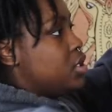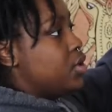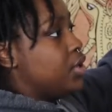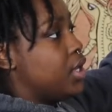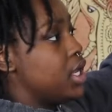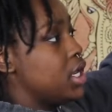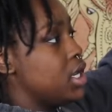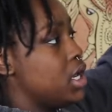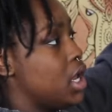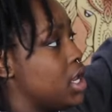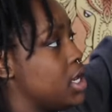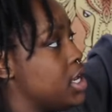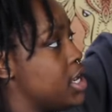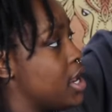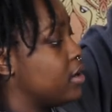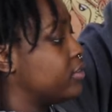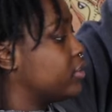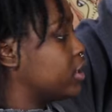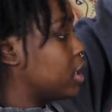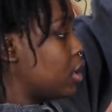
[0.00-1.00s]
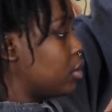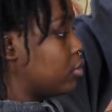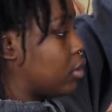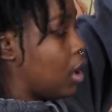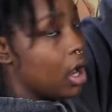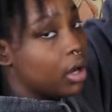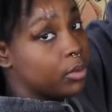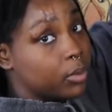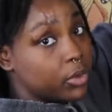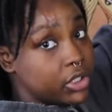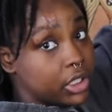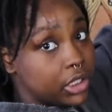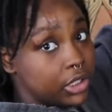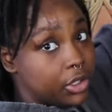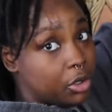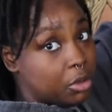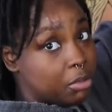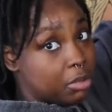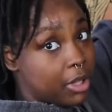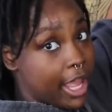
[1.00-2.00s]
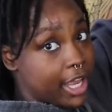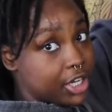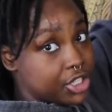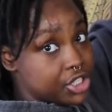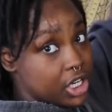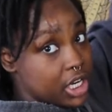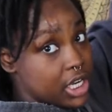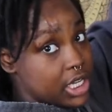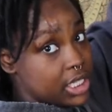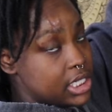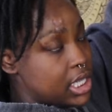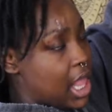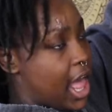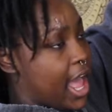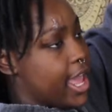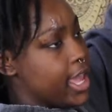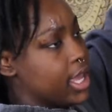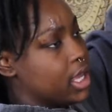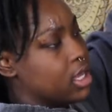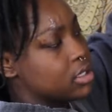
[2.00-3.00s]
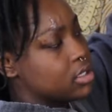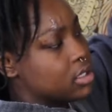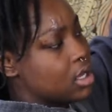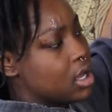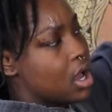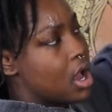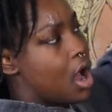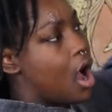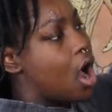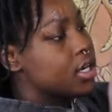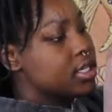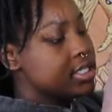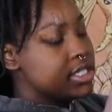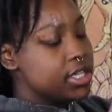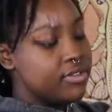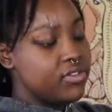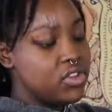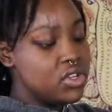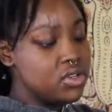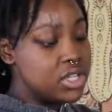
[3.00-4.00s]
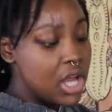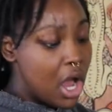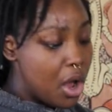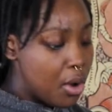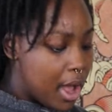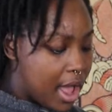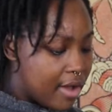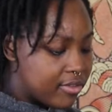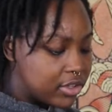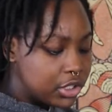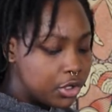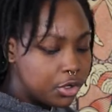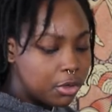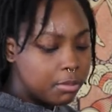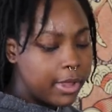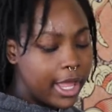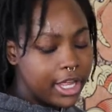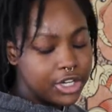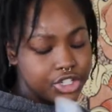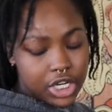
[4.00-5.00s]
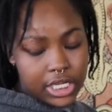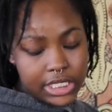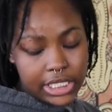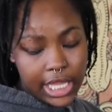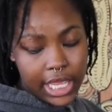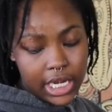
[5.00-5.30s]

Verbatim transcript: You can never go wrong with a little black dress. Like, honestly, if you don't have a little black dress,